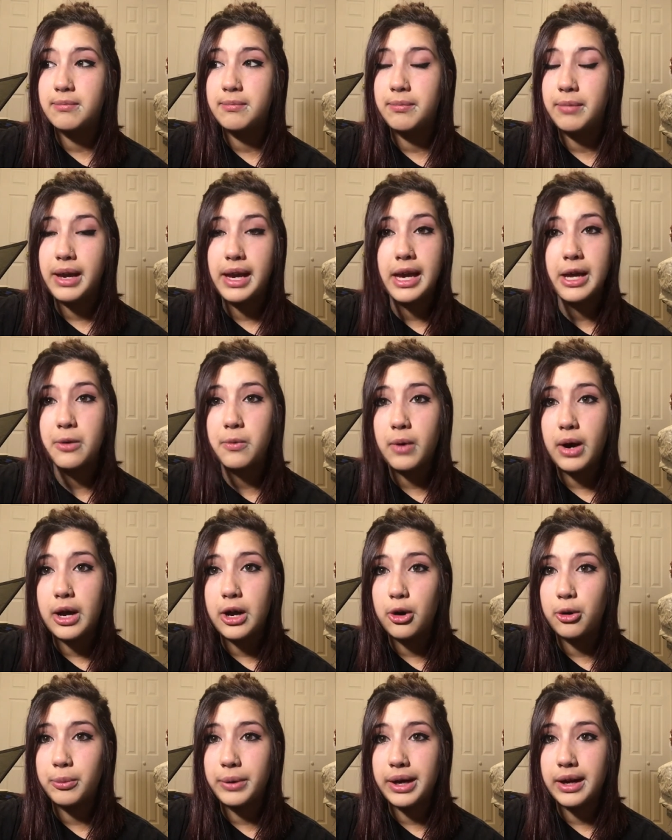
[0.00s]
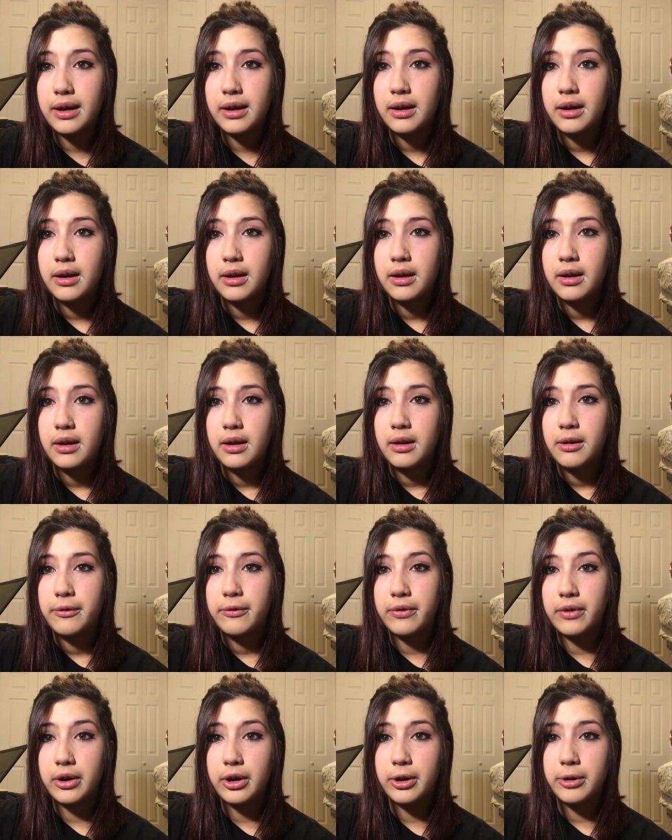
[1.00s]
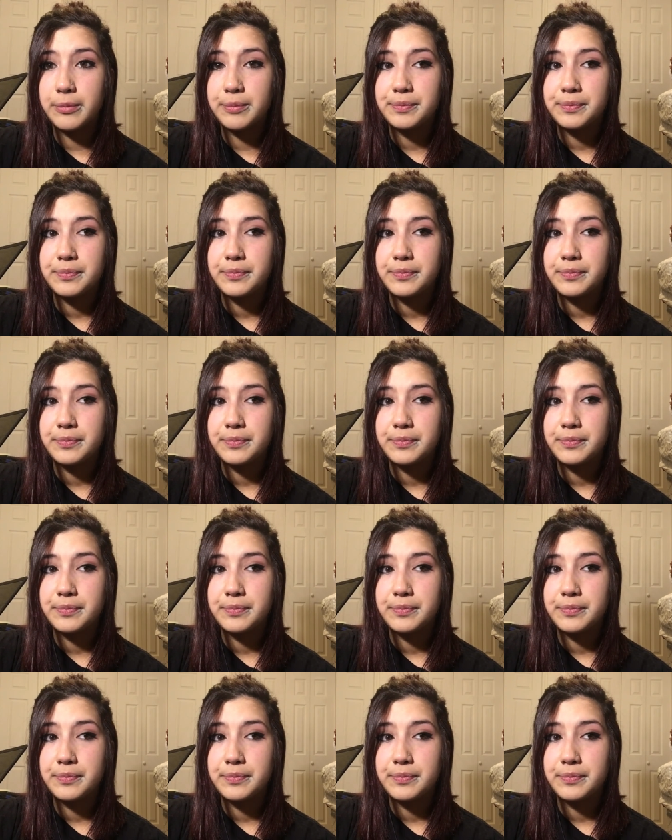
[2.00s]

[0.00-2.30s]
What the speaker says: be in Wyoming for